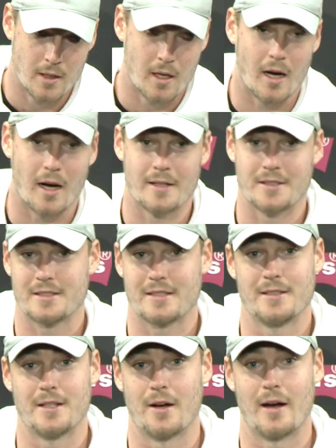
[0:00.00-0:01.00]
Uh,
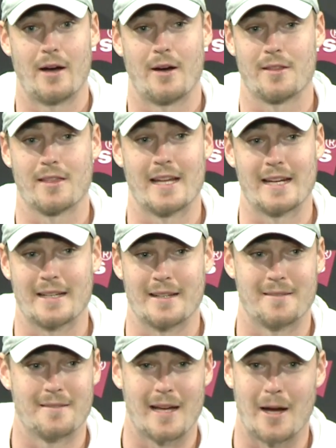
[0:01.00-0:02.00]
just you know how athletic
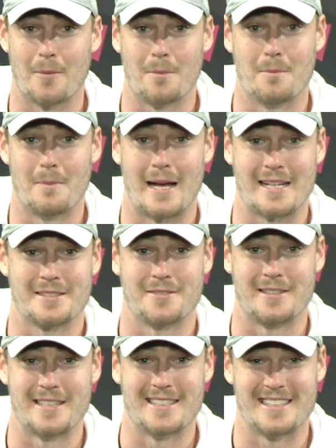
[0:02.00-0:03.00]
and how
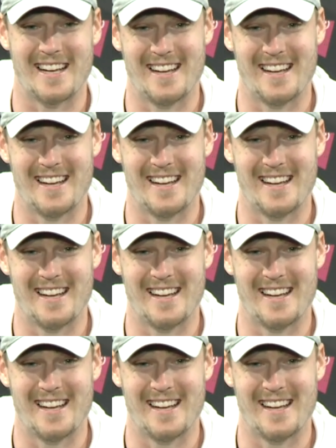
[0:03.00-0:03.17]
massive he is.